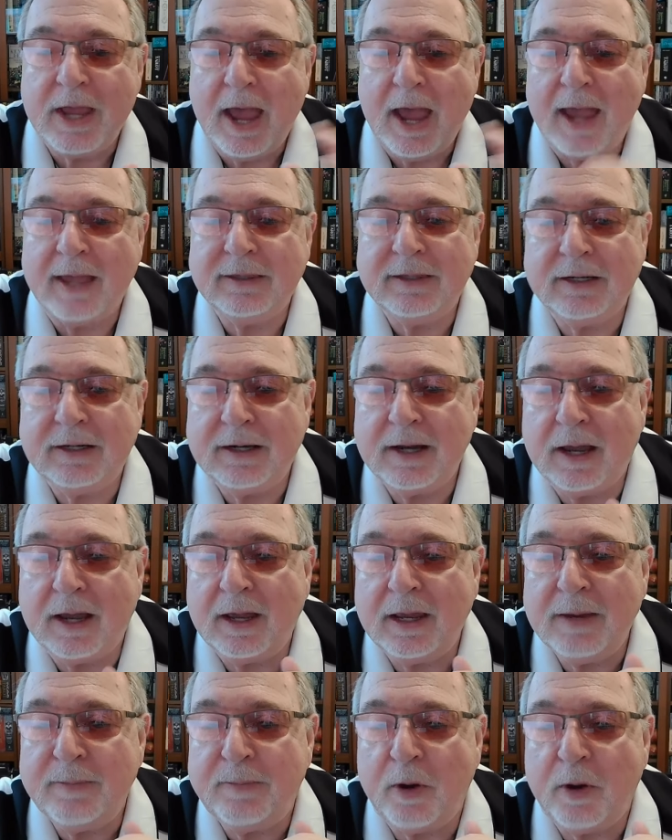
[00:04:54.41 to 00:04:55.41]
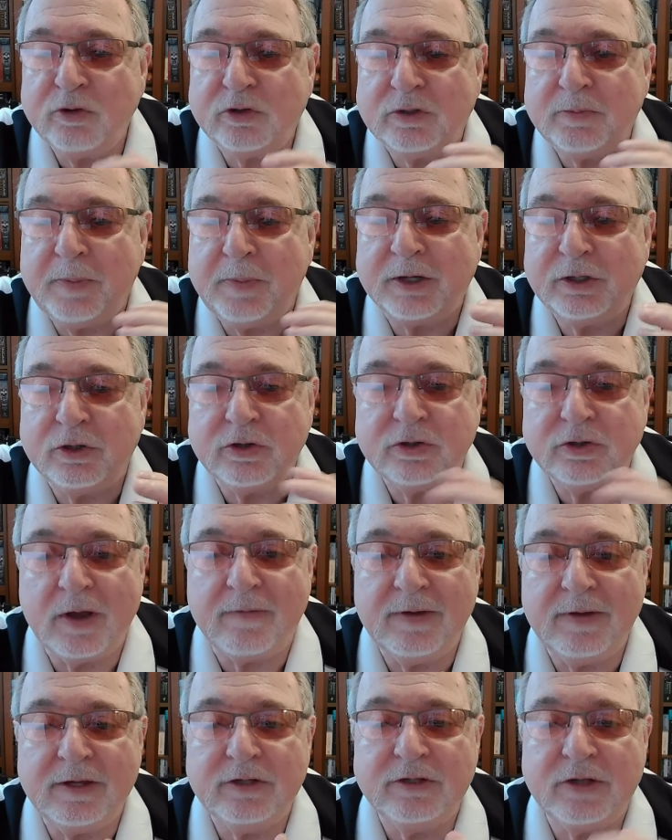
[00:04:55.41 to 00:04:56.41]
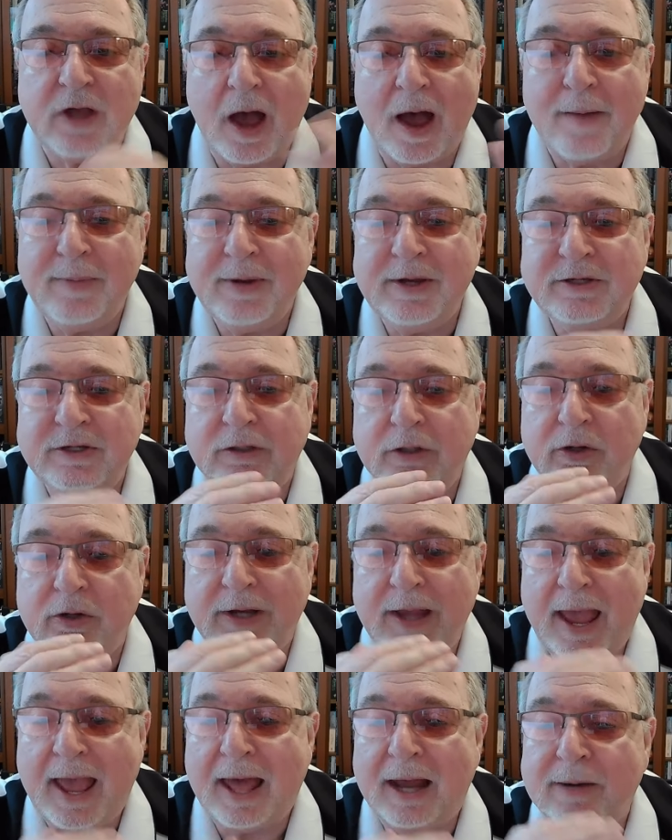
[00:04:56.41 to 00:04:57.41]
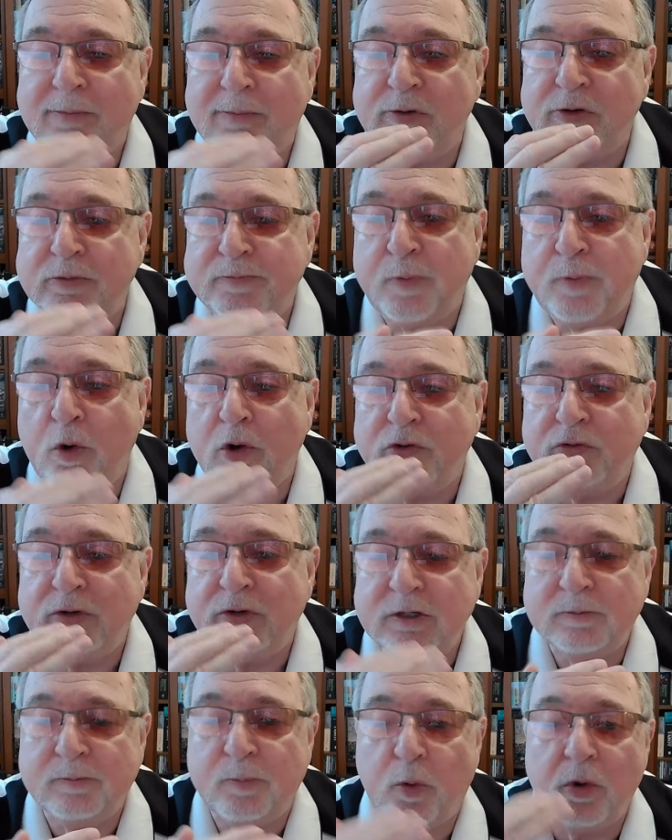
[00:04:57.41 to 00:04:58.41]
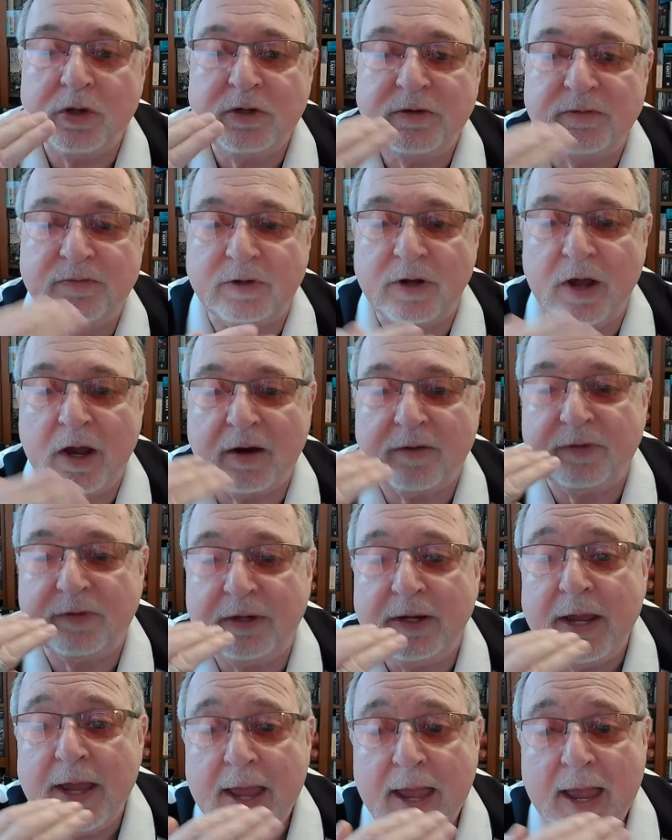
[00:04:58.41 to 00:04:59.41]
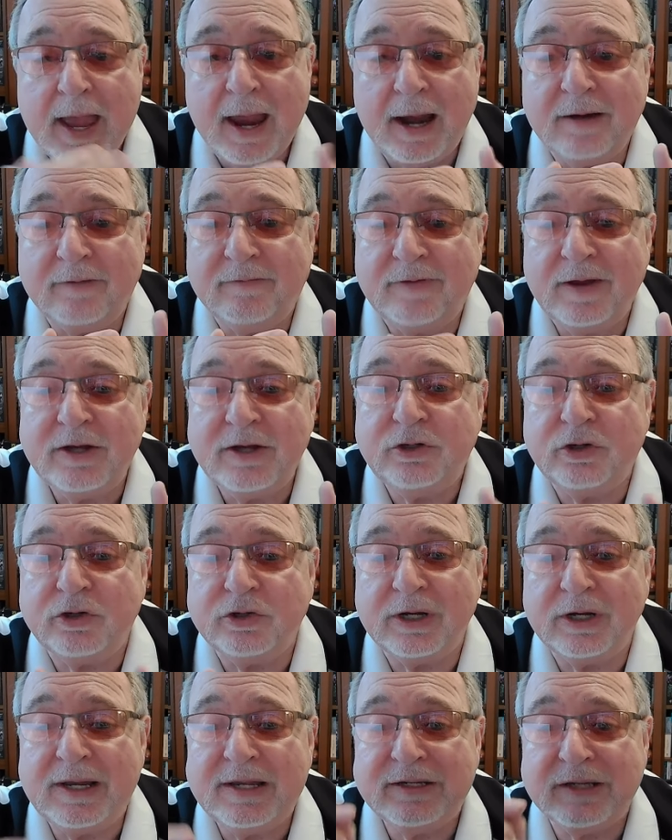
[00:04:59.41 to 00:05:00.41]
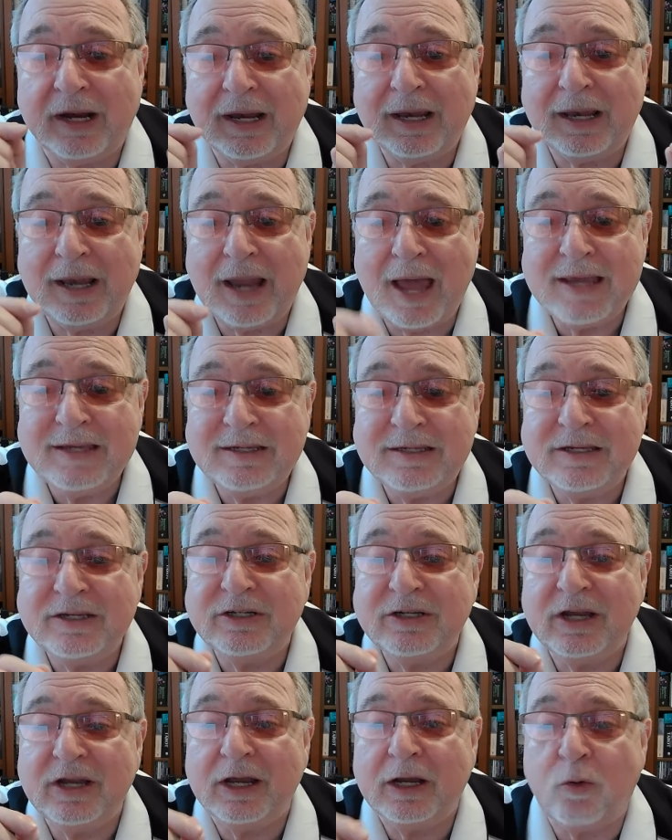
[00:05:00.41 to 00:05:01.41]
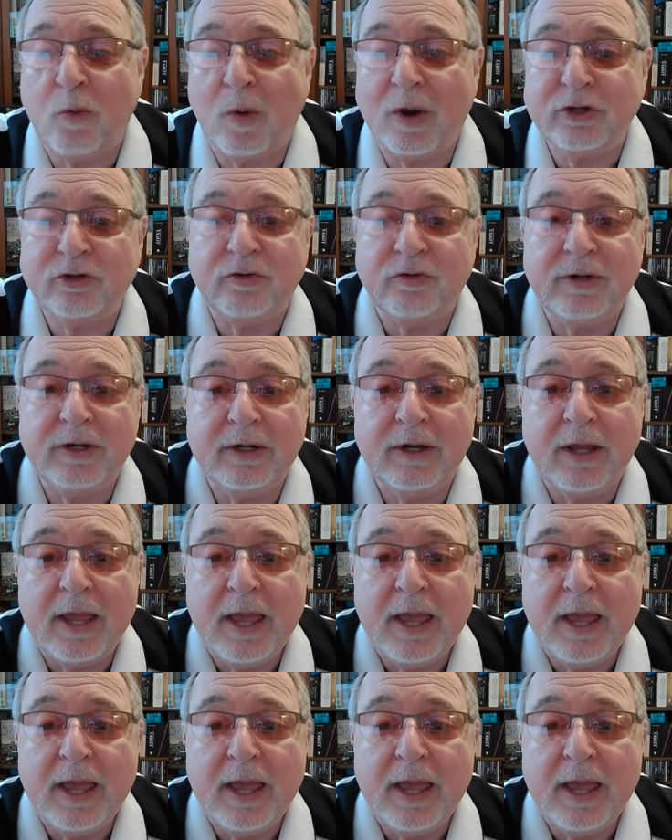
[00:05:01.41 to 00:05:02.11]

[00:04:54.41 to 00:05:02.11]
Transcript: And then uh, he posts pictures of his hobbies, including animals, poetry, sports, photography, and adventures. And he's a licensed equestrian